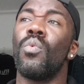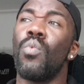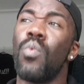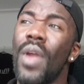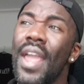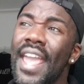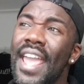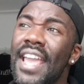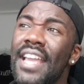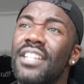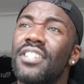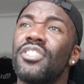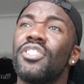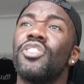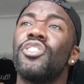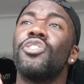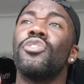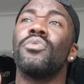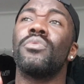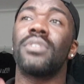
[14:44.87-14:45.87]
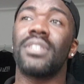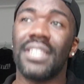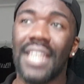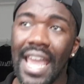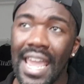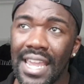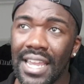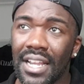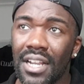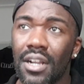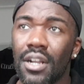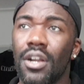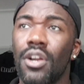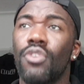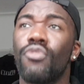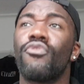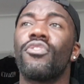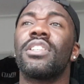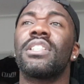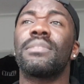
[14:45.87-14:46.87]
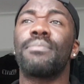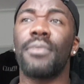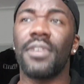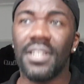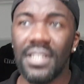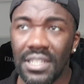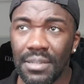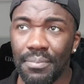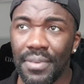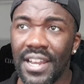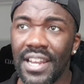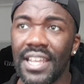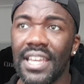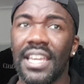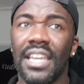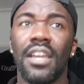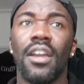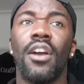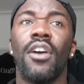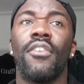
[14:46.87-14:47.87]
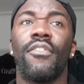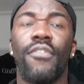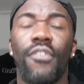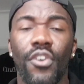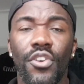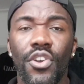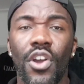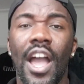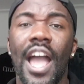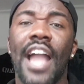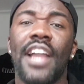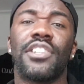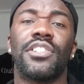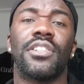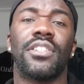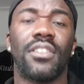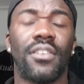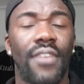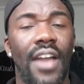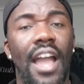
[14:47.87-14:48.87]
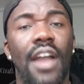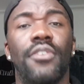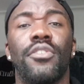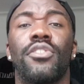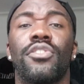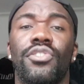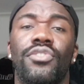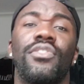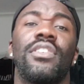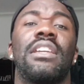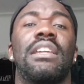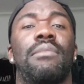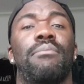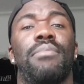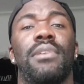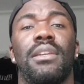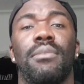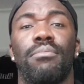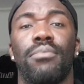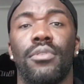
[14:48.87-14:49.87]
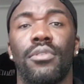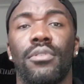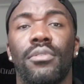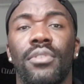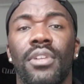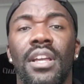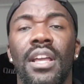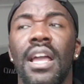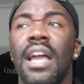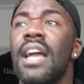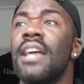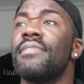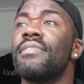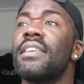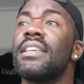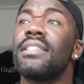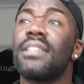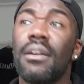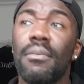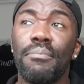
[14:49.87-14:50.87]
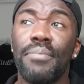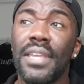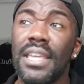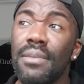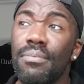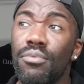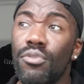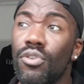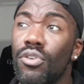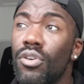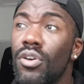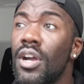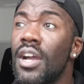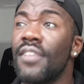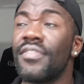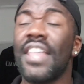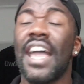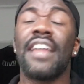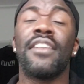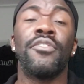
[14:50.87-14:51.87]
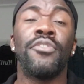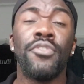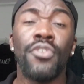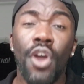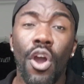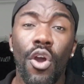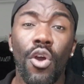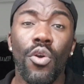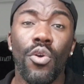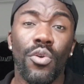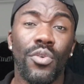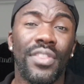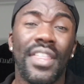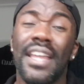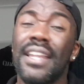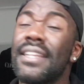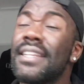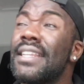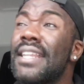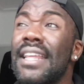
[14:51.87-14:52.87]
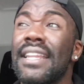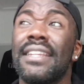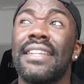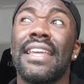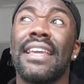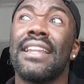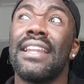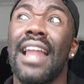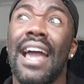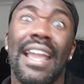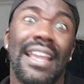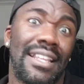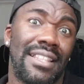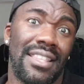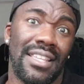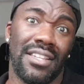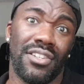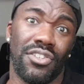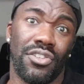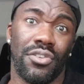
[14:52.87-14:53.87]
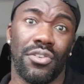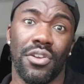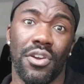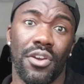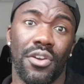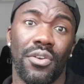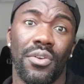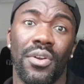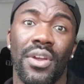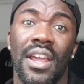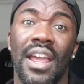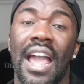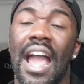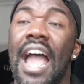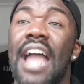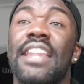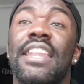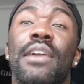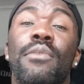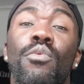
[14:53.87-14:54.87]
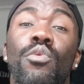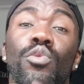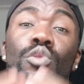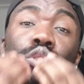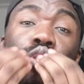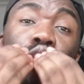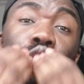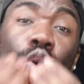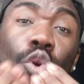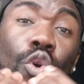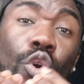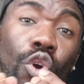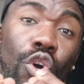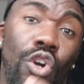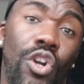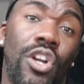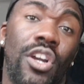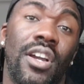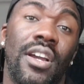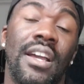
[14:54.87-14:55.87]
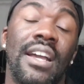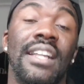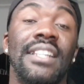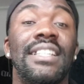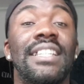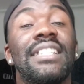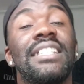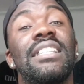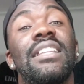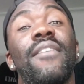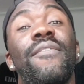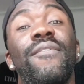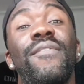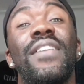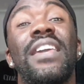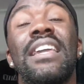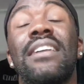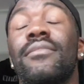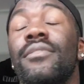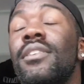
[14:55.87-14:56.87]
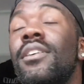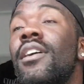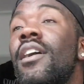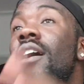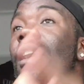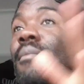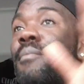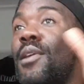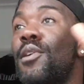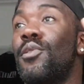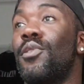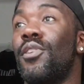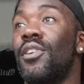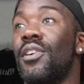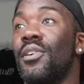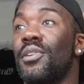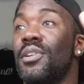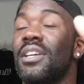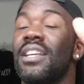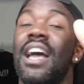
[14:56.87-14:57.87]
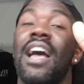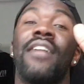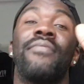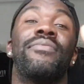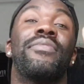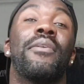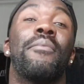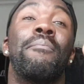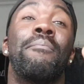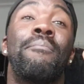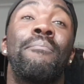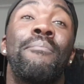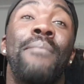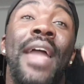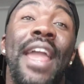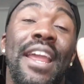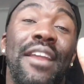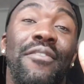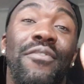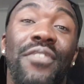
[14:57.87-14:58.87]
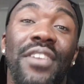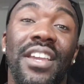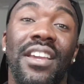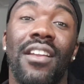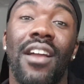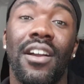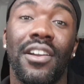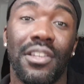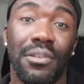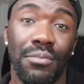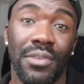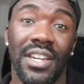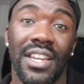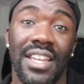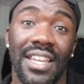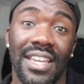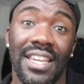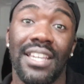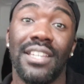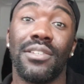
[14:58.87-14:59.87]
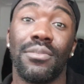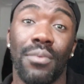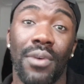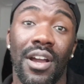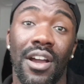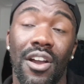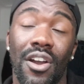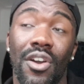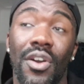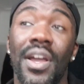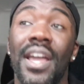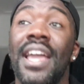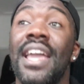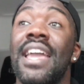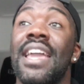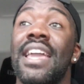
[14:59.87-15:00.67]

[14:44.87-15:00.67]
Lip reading: where do you take responsibility for your actions of how you're treating people? There's some people that know that they like this, you know, and they won't talk. This is the thing. Oh my God. The main thing in our community as well